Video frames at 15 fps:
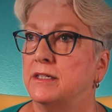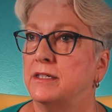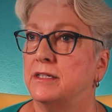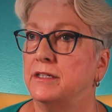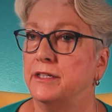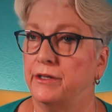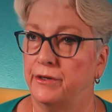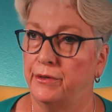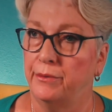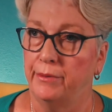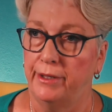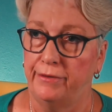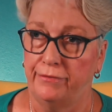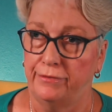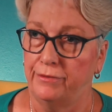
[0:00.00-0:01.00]
their
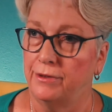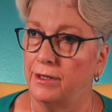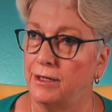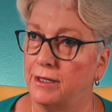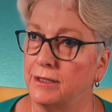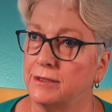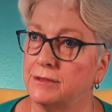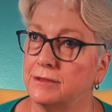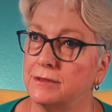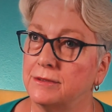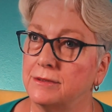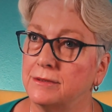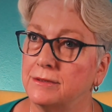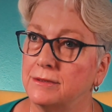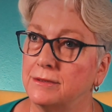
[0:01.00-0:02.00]
grateful hugs
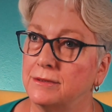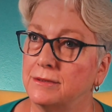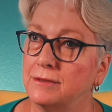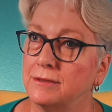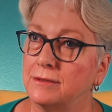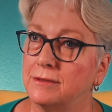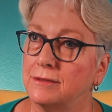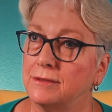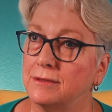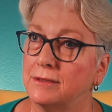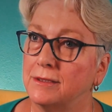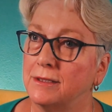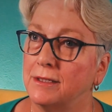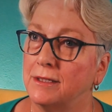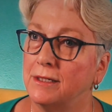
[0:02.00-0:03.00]

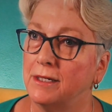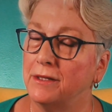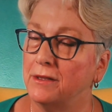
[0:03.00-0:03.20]
and